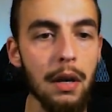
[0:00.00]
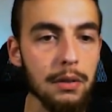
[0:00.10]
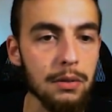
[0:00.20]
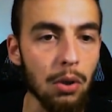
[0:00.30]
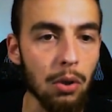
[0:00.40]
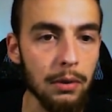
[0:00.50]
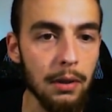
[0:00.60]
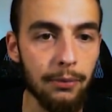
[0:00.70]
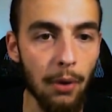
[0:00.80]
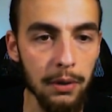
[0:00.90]
So
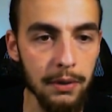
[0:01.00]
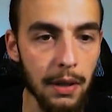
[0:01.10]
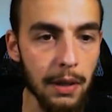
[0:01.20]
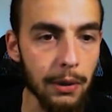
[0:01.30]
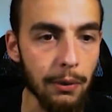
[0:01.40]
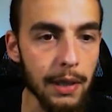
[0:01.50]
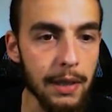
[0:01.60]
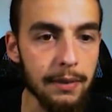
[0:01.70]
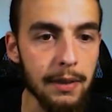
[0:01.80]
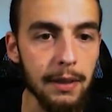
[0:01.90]
the first here
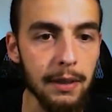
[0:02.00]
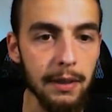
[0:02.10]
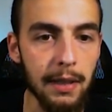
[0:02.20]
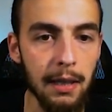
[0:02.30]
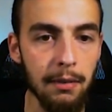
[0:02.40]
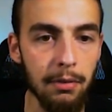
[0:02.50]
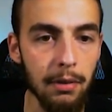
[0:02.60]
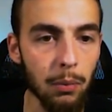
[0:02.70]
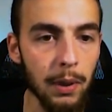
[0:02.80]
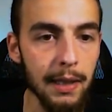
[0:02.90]
is the div
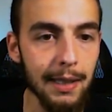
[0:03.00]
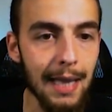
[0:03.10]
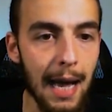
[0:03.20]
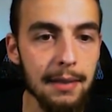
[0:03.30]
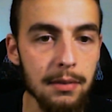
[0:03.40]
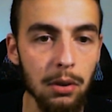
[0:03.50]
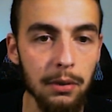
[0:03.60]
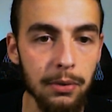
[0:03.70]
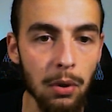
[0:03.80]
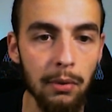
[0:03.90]
with class
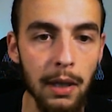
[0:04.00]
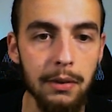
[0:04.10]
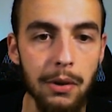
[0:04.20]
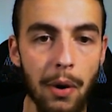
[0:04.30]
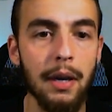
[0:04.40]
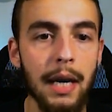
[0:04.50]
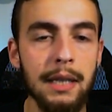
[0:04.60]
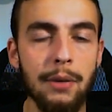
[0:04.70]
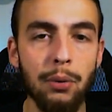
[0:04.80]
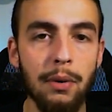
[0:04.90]
of container,
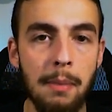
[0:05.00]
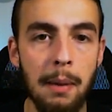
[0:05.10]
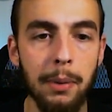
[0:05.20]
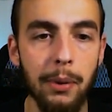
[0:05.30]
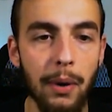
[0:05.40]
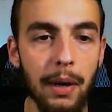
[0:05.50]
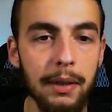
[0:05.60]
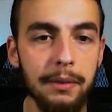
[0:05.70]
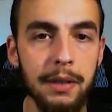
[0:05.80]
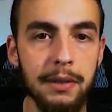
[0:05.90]
and if you remember,
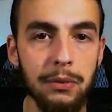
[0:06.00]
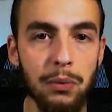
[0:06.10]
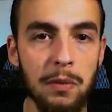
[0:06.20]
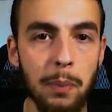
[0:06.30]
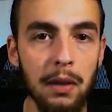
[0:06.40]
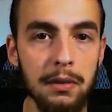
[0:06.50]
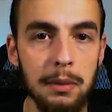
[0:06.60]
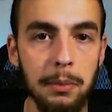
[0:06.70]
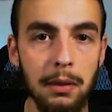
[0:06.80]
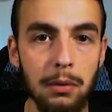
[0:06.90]
this is
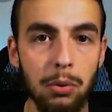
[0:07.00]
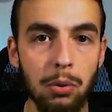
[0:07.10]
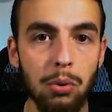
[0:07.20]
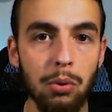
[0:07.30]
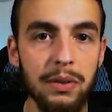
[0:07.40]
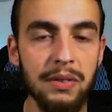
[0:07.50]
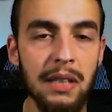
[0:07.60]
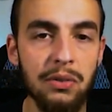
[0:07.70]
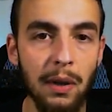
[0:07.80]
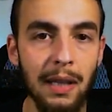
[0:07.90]
responsible to
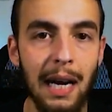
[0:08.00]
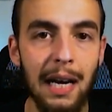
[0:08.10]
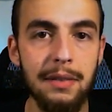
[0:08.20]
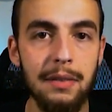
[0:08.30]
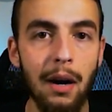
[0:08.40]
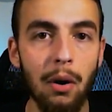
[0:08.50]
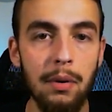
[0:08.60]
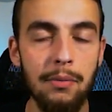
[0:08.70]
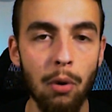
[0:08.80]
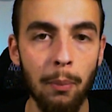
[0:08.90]
centralize our
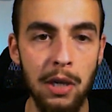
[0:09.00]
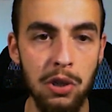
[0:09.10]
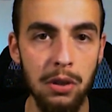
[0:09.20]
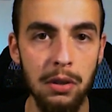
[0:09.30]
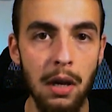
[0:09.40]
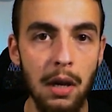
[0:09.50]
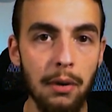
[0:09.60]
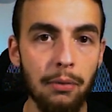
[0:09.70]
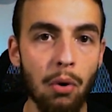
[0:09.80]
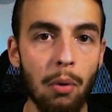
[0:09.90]
information
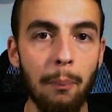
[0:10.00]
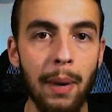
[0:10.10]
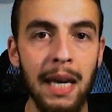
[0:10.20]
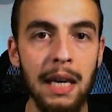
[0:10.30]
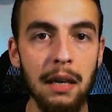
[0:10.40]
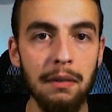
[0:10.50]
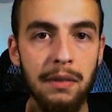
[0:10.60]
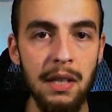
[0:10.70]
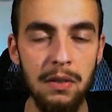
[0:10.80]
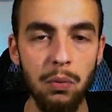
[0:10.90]
from being
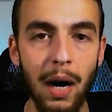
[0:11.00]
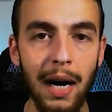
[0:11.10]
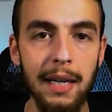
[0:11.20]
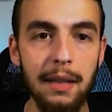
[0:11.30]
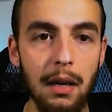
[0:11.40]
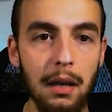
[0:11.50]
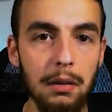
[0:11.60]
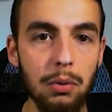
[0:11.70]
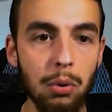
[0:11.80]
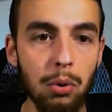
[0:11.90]
this wide
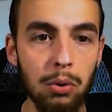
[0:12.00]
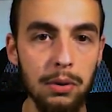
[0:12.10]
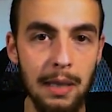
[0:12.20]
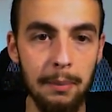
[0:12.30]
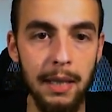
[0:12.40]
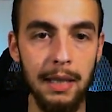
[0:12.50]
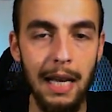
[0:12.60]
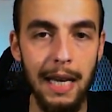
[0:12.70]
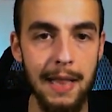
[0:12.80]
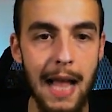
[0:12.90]
to something
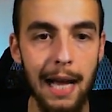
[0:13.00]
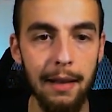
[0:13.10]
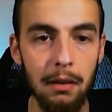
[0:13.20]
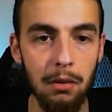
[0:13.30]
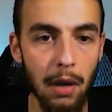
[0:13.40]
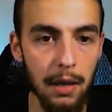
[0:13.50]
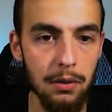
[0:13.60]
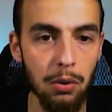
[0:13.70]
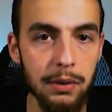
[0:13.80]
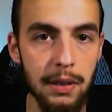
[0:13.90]
like that. Okay,
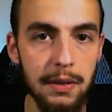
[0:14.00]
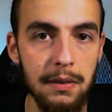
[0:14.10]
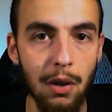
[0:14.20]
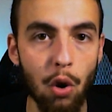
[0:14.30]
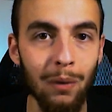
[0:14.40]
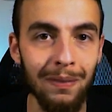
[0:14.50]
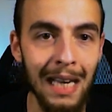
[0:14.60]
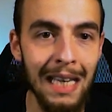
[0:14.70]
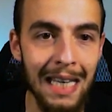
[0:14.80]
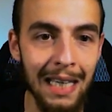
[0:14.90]
so this is
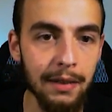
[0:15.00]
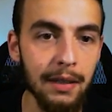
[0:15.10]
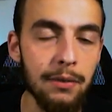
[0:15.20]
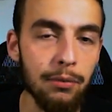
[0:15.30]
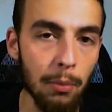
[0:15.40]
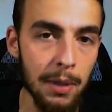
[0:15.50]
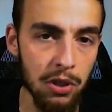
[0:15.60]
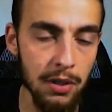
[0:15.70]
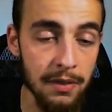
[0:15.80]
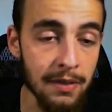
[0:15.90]
containing the
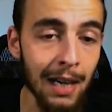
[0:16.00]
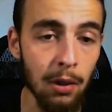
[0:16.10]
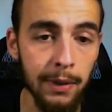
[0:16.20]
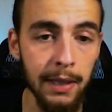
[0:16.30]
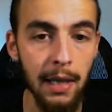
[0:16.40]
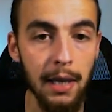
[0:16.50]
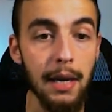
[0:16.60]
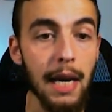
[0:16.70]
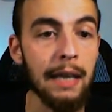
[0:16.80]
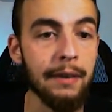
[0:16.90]
information inside of it,
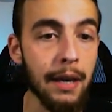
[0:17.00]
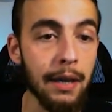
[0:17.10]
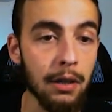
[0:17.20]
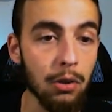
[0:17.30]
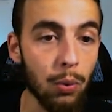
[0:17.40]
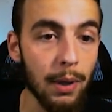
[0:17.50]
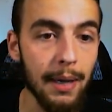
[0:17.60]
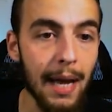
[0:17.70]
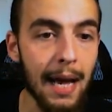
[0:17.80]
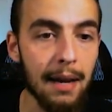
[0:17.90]
and here
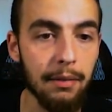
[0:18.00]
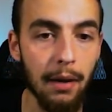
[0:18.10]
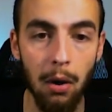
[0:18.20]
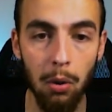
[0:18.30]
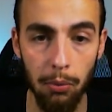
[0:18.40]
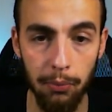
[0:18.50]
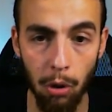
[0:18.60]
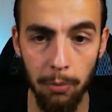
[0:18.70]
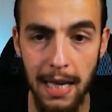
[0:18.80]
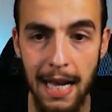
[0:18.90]
we have our
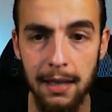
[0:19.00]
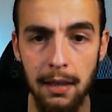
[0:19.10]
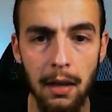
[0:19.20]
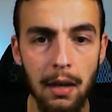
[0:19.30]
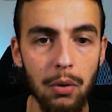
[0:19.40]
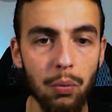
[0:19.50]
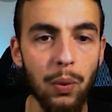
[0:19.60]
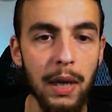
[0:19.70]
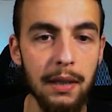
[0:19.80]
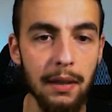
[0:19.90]
form tag
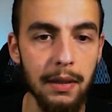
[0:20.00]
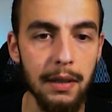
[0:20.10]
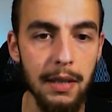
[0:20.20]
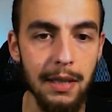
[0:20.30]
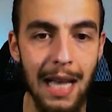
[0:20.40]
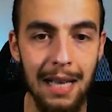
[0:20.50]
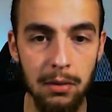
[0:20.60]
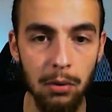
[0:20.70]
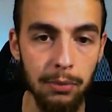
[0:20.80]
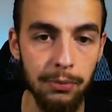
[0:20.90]
with the
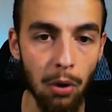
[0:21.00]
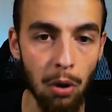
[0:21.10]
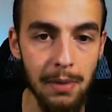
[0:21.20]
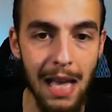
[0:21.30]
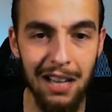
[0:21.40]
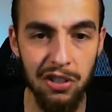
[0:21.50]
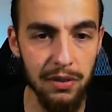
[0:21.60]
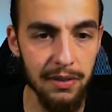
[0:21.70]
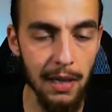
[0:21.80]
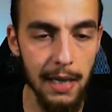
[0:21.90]
class of
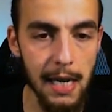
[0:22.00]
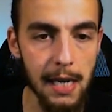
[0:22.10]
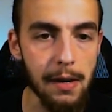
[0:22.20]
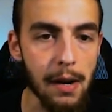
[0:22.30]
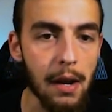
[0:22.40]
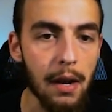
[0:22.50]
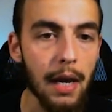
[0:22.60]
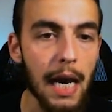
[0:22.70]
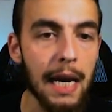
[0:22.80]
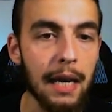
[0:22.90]
form-sign-in,
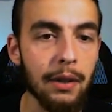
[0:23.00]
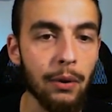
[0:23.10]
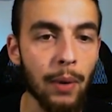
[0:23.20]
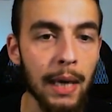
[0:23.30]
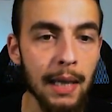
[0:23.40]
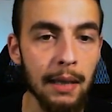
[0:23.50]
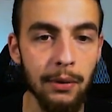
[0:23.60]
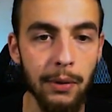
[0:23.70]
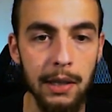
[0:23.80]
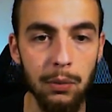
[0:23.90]
and right
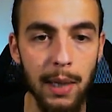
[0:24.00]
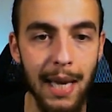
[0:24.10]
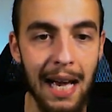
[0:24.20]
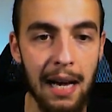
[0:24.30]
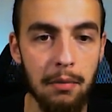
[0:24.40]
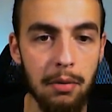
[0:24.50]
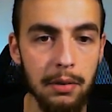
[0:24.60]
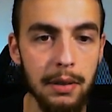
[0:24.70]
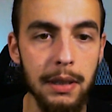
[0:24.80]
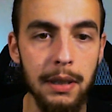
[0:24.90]
under it we have
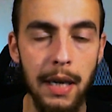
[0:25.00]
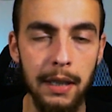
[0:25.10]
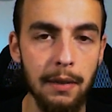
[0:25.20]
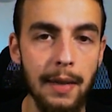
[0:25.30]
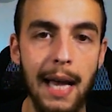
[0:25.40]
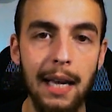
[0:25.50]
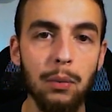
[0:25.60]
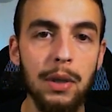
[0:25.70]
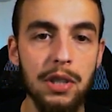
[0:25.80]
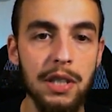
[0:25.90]
the hidden tag,
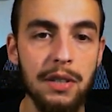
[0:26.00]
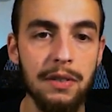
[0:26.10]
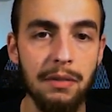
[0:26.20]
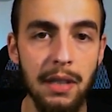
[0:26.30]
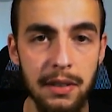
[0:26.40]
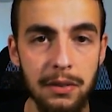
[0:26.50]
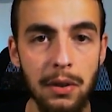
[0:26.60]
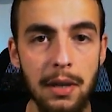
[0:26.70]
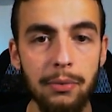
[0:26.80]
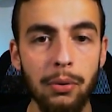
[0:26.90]
which is
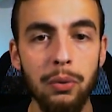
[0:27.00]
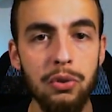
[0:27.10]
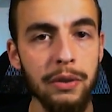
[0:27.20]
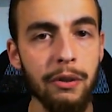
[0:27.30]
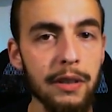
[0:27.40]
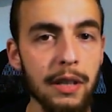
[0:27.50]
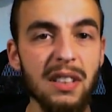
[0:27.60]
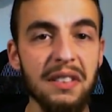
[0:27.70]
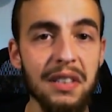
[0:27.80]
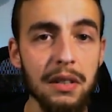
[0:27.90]
necessary for generating
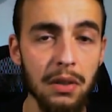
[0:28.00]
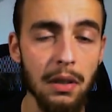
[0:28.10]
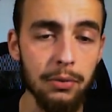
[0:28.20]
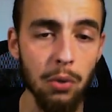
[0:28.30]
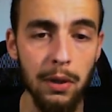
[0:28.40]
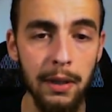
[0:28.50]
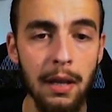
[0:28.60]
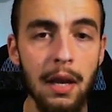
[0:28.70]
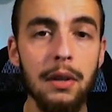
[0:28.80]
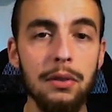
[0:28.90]
the CSRF token.
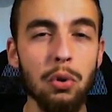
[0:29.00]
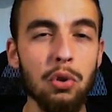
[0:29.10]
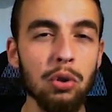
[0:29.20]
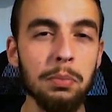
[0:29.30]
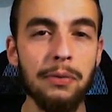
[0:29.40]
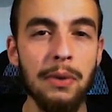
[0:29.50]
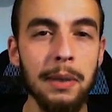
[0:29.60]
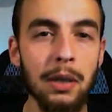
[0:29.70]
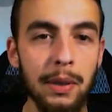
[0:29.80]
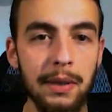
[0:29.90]
So you should be
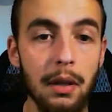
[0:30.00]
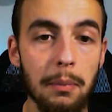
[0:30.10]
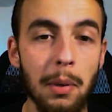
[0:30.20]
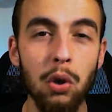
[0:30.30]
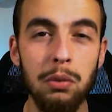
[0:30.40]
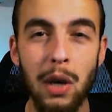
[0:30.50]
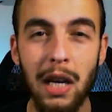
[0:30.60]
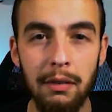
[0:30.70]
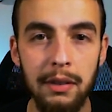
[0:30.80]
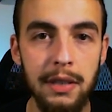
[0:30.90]
familiar with this because we
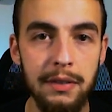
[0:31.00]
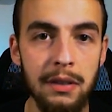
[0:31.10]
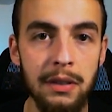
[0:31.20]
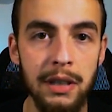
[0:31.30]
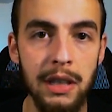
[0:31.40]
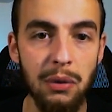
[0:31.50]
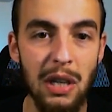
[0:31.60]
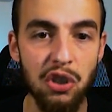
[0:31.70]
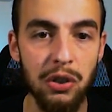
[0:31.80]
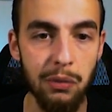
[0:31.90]
covered this in the
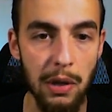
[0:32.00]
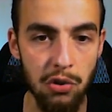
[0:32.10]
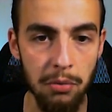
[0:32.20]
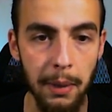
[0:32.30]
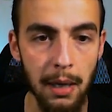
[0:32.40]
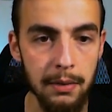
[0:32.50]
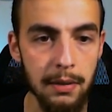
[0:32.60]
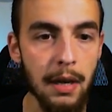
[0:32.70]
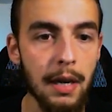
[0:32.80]
registration part.